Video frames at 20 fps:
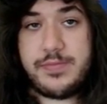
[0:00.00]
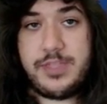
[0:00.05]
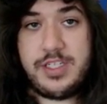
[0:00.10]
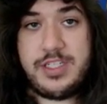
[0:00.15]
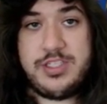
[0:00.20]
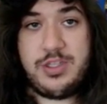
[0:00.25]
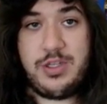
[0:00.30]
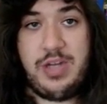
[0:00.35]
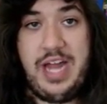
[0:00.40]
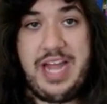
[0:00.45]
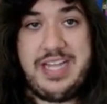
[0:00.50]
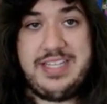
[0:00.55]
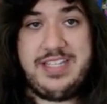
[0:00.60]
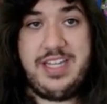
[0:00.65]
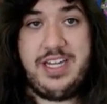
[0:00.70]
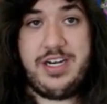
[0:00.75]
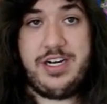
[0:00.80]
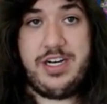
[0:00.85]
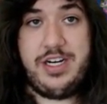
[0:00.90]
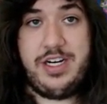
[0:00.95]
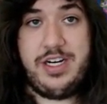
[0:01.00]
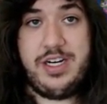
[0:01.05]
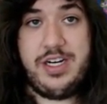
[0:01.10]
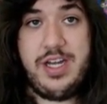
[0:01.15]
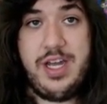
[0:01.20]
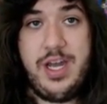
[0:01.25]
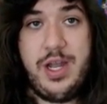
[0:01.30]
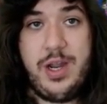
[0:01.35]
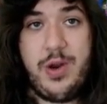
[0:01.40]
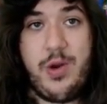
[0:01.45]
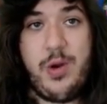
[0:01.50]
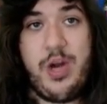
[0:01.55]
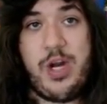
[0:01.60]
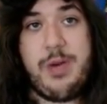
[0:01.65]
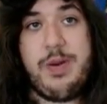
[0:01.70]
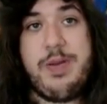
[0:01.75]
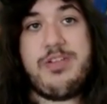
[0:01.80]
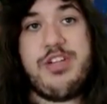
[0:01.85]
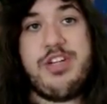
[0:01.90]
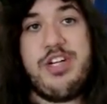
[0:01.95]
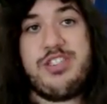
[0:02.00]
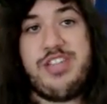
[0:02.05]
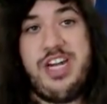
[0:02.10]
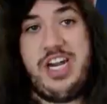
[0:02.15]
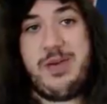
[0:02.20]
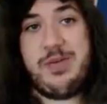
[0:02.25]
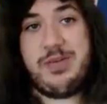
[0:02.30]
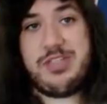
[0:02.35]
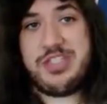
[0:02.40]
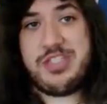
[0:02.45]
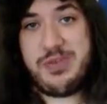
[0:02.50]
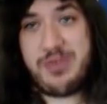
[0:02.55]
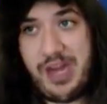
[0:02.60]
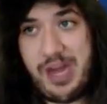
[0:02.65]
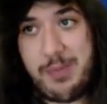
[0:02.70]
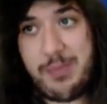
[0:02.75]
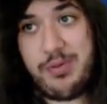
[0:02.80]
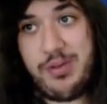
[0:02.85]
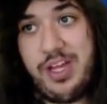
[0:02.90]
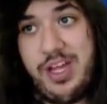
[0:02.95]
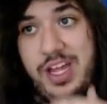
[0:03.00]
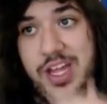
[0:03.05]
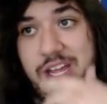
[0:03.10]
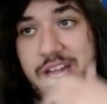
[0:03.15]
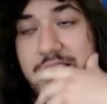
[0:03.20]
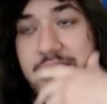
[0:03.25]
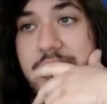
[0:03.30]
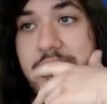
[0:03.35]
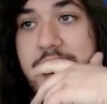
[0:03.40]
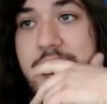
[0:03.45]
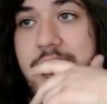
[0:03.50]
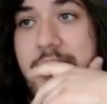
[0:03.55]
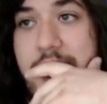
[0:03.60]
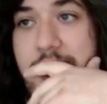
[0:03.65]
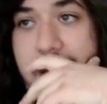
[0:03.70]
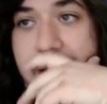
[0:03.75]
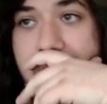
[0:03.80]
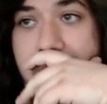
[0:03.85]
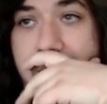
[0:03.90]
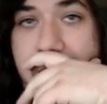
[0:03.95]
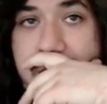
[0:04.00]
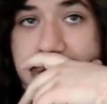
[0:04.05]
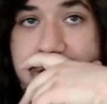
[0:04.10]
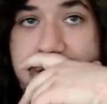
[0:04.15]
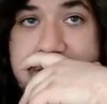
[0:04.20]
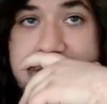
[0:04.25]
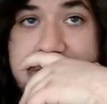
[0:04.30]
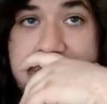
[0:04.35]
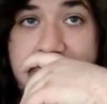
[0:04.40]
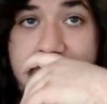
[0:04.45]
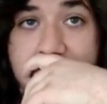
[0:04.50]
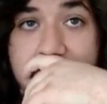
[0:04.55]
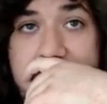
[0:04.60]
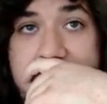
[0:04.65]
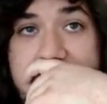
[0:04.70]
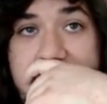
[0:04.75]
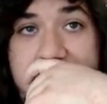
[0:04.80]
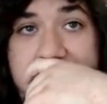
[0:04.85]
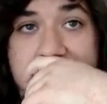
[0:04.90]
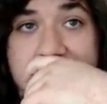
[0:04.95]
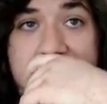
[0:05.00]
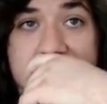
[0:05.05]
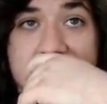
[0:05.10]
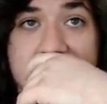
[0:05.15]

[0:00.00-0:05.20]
So Lysandre, gonna be with Turtonator, which is the right play, and he's gonna take another